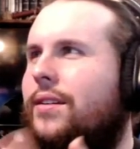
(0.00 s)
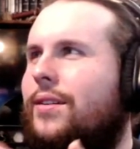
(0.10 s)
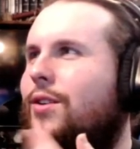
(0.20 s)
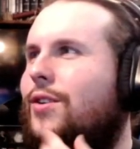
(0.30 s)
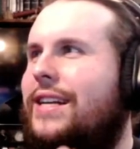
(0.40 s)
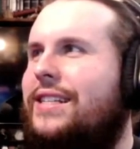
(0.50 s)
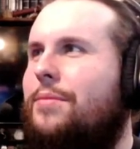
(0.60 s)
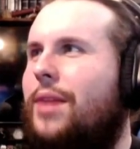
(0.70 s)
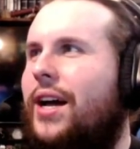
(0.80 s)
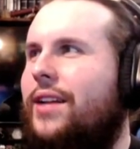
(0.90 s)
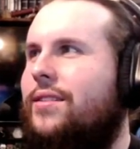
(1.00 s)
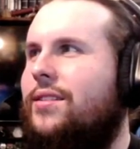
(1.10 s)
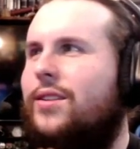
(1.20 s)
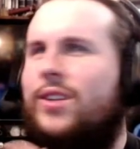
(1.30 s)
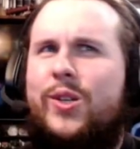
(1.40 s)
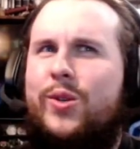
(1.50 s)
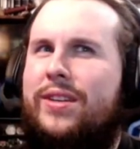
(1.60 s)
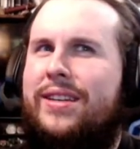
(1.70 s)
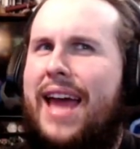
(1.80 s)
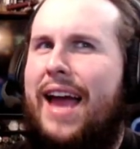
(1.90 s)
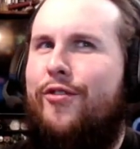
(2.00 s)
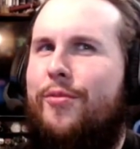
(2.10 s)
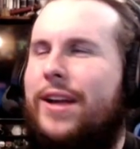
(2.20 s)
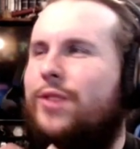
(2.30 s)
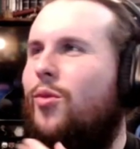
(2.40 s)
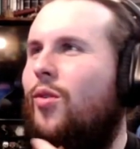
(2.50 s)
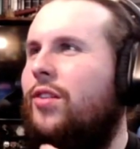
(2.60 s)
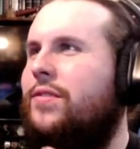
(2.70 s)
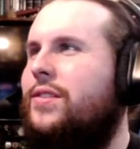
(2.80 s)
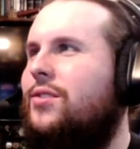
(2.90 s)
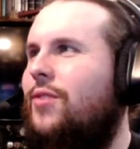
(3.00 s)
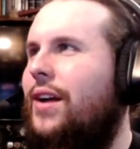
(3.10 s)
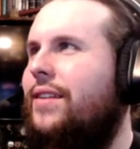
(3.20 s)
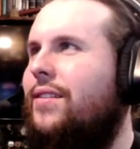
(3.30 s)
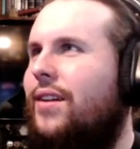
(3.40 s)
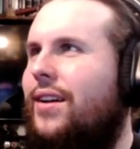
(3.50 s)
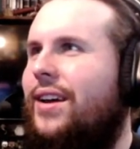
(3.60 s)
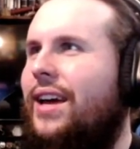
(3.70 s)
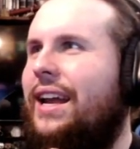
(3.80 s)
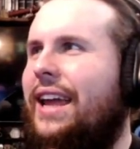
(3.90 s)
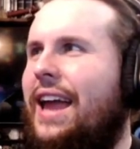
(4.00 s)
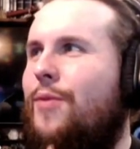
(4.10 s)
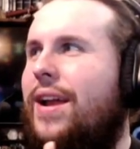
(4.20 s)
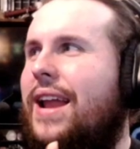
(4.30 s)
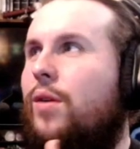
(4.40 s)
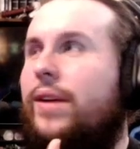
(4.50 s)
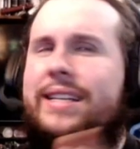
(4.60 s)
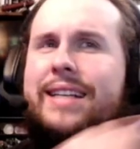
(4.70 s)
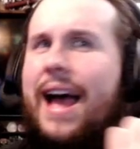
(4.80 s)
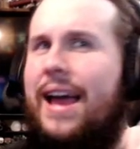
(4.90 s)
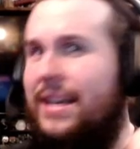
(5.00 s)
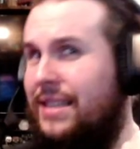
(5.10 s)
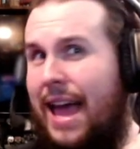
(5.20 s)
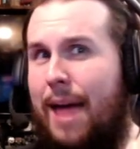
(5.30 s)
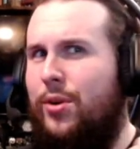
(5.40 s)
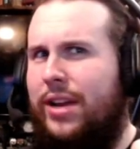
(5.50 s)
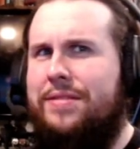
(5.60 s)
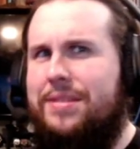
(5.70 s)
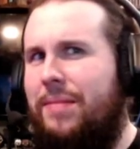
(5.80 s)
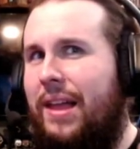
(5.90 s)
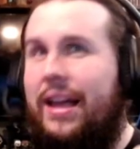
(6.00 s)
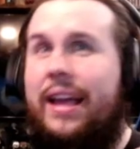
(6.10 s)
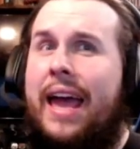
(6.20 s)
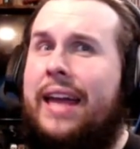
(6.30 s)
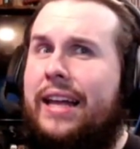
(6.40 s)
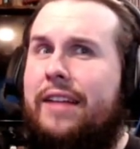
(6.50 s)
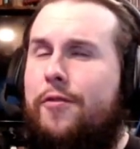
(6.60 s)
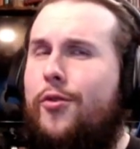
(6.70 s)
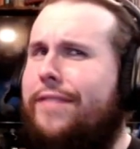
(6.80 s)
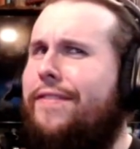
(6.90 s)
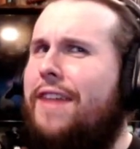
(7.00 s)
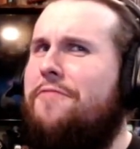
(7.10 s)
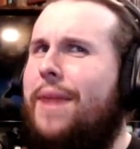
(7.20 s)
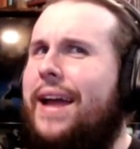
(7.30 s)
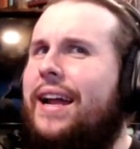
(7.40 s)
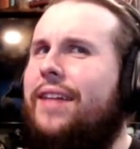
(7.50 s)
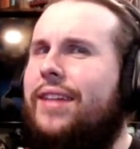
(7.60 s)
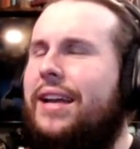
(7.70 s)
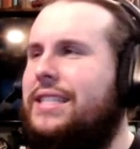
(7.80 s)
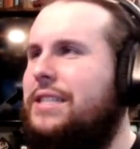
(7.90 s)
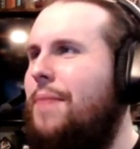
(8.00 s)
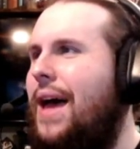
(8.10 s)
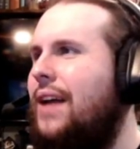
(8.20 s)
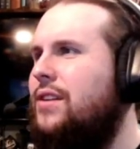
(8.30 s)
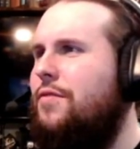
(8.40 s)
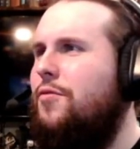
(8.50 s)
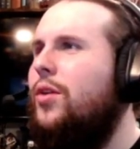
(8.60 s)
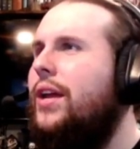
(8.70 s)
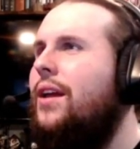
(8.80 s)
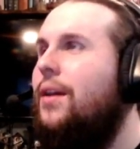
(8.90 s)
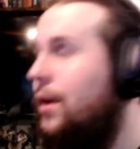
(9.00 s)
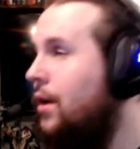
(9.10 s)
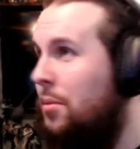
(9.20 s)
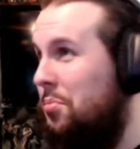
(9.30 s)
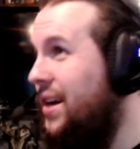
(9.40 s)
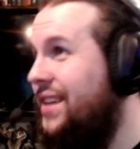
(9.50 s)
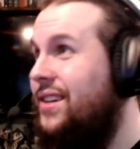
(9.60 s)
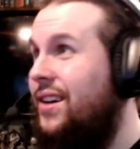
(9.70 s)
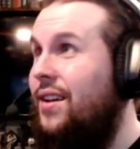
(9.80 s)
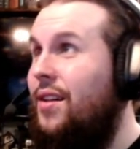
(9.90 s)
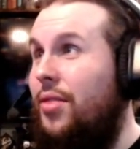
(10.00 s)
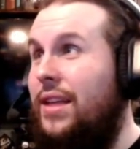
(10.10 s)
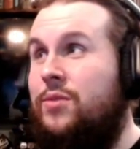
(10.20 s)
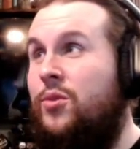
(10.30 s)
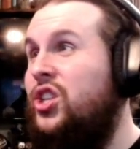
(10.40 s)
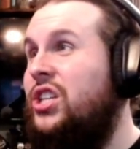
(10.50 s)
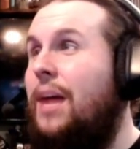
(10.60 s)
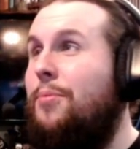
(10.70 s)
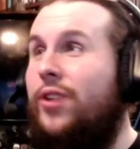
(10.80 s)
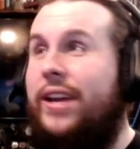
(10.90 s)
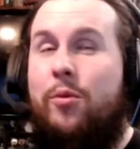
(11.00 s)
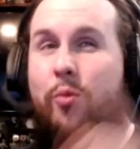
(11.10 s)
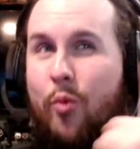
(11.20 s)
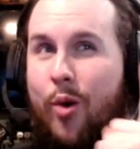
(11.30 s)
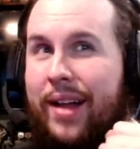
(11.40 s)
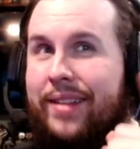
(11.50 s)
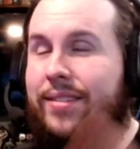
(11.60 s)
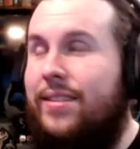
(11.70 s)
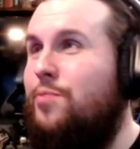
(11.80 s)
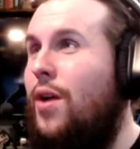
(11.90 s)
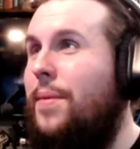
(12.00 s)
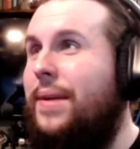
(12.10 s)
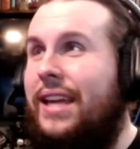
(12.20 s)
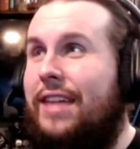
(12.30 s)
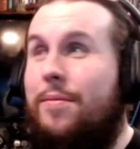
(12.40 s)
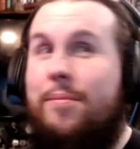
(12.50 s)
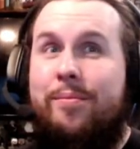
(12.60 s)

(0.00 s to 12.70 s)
Crazy might. Attack for my dwarves, right? And again, right now, his hammer gives him, like, again, like 45 might, I think, because it's maxed, or 40. But this one, just upgrading it once, is probably going to give him